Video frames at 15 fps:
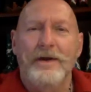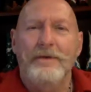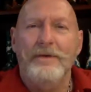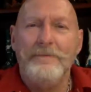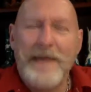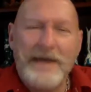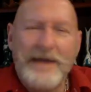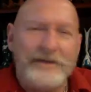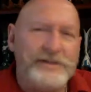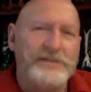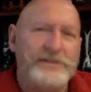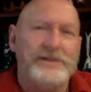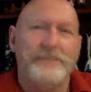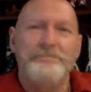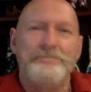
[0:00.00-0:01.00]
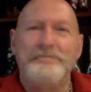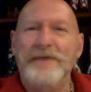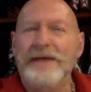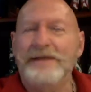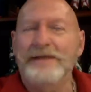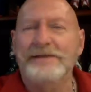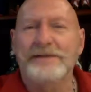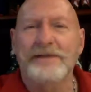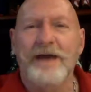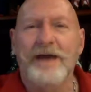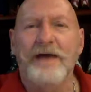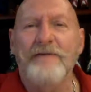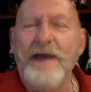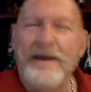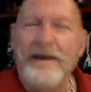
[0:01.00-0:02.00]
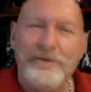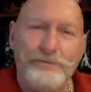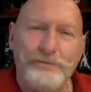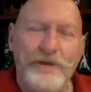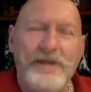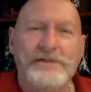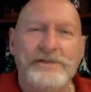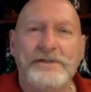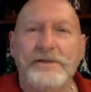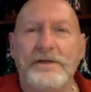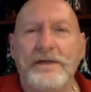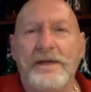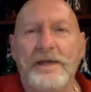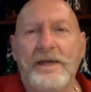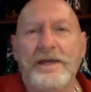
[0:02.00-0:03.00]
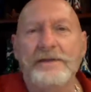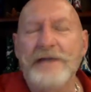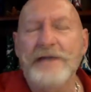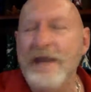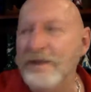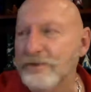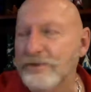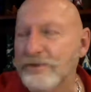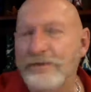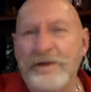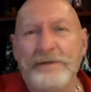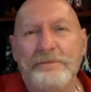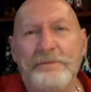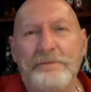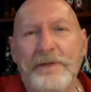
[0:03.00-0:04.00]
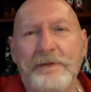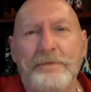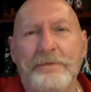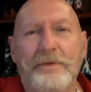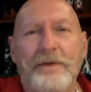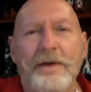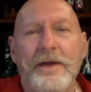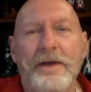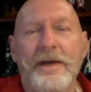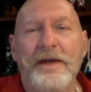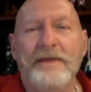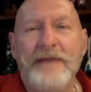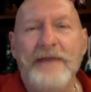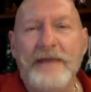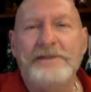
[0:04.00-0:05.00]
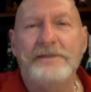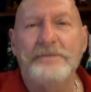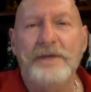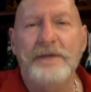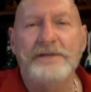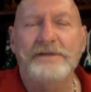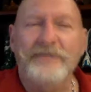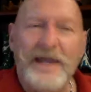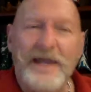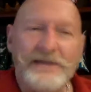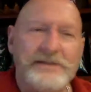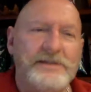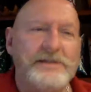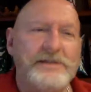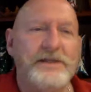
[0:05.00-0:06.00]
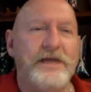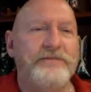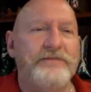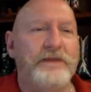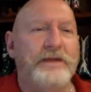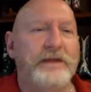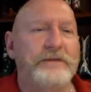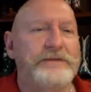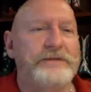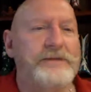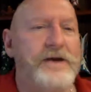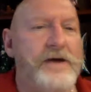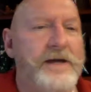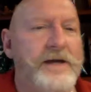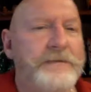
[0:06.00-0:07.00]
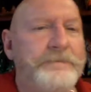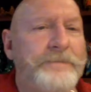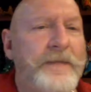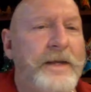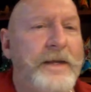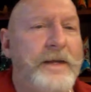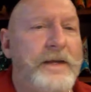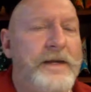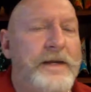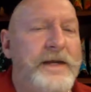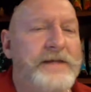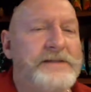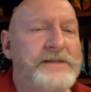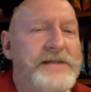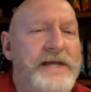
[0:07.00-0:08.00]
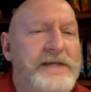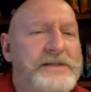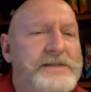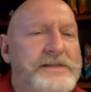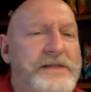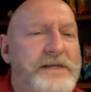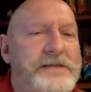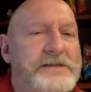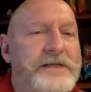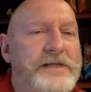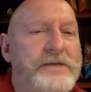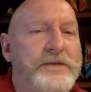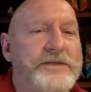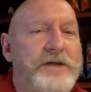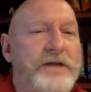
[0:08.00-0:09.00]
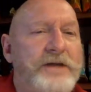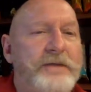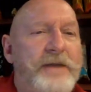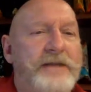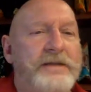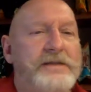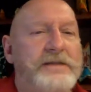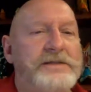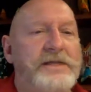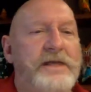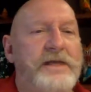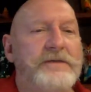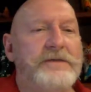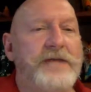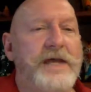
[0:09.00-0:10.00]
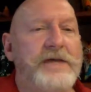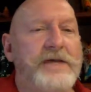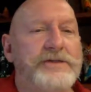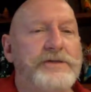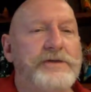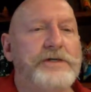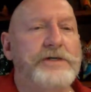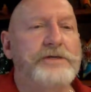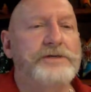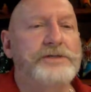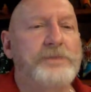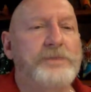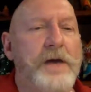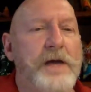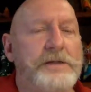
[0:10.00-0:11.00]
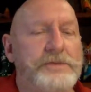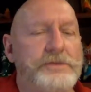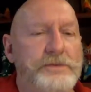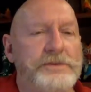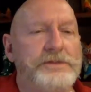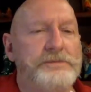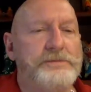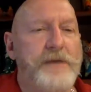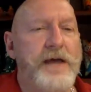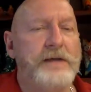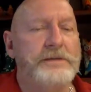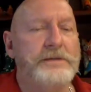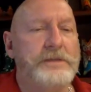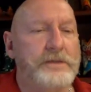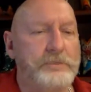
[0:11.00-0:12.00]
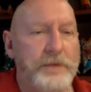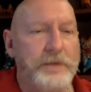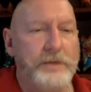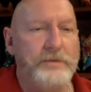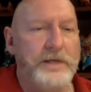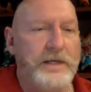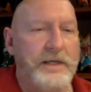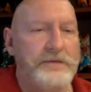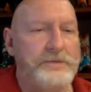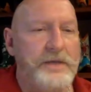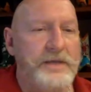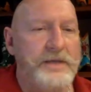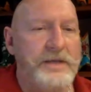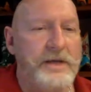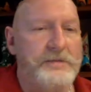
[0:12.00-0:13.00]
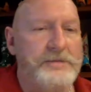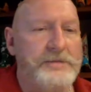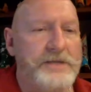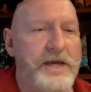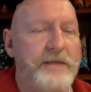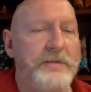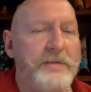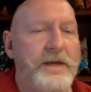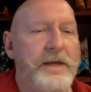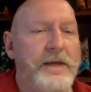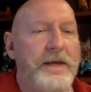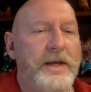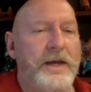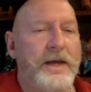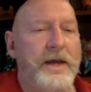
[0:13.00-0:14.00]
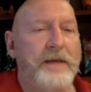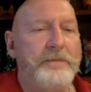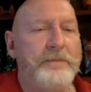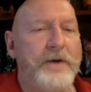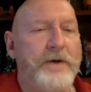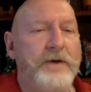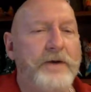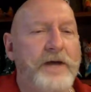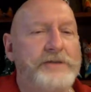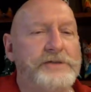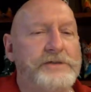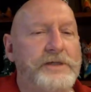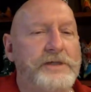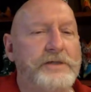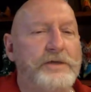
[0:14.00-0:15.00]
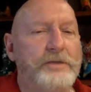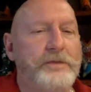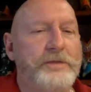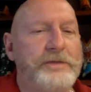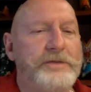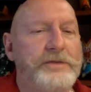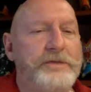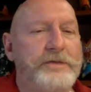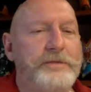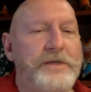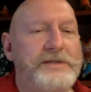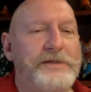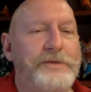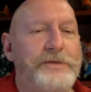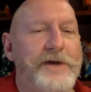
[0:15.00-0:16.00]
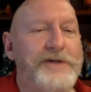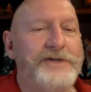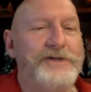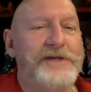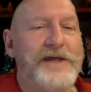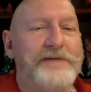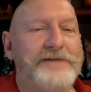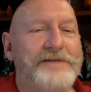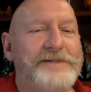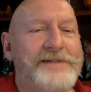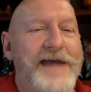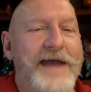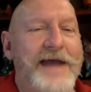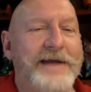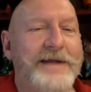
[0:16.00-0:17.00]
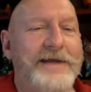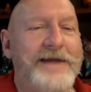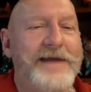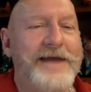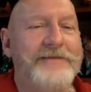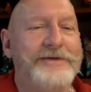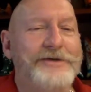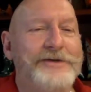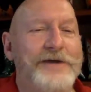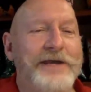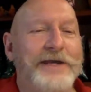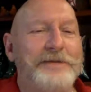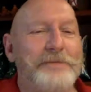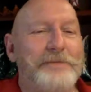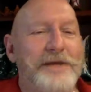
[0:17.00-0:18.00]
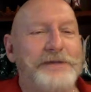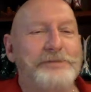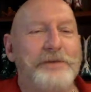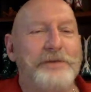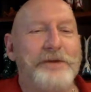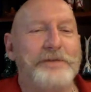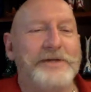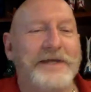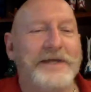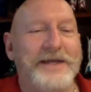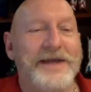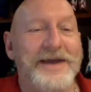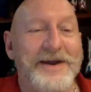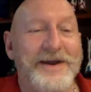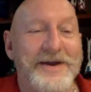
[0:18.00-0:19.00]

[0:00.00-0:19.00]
What matters is the big stuff. How you raising your kids? How you treating people? That's the big. That's the stuff that lives on. Uh, Sandy says uh, we talked about this the other day. Enjoyed your response, which is mine too. Peter Wink gives me a thumbs up. Uh, Paul Rosser said you'll be too busy watching Elvis Nightly in heaven, drinking the best bourbon to care.